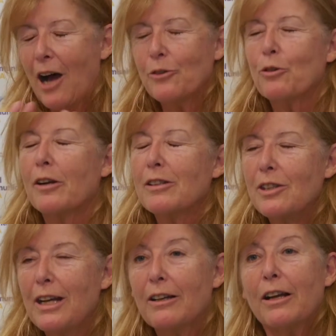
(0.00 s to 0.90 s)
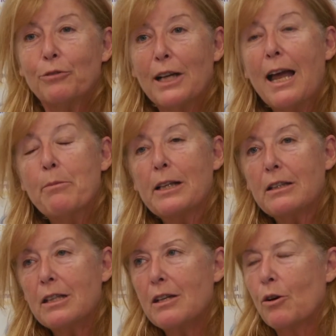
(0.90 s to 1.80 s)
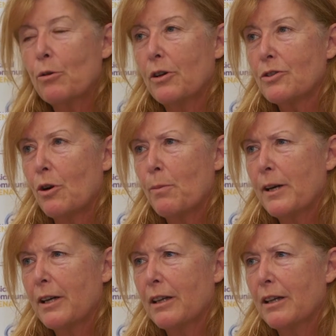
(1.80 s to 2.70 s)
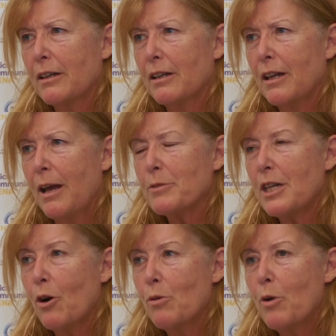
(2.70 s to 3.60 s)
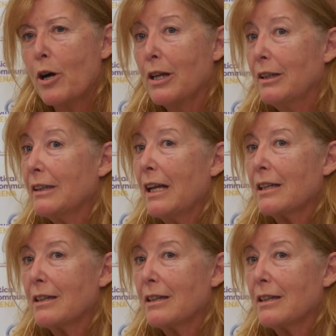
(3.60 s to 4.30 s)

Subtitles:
How to guarantee reliability over an MTO model,